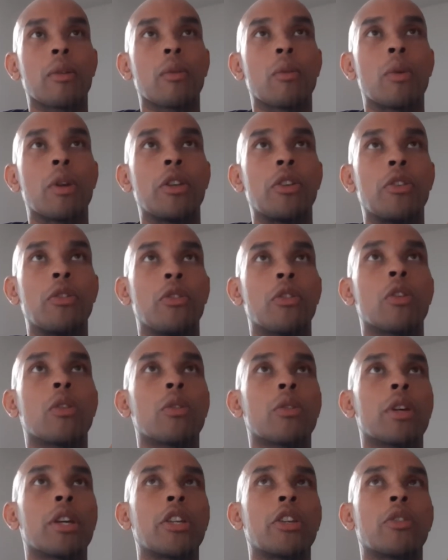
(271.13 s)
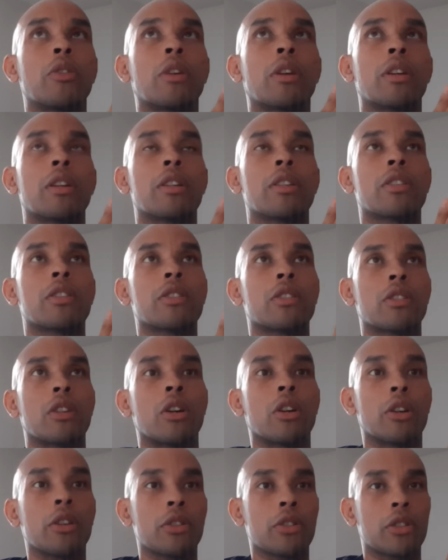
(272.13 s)
When you know that you're going to
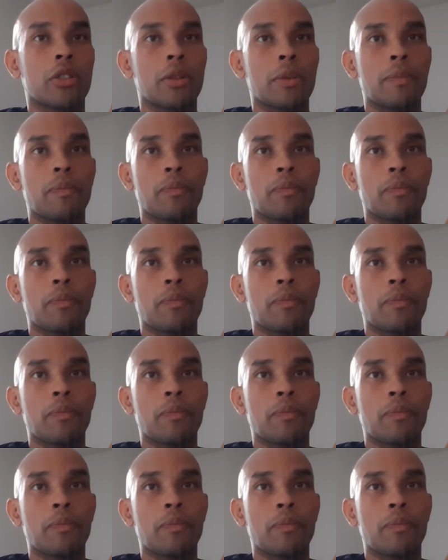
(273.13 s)
start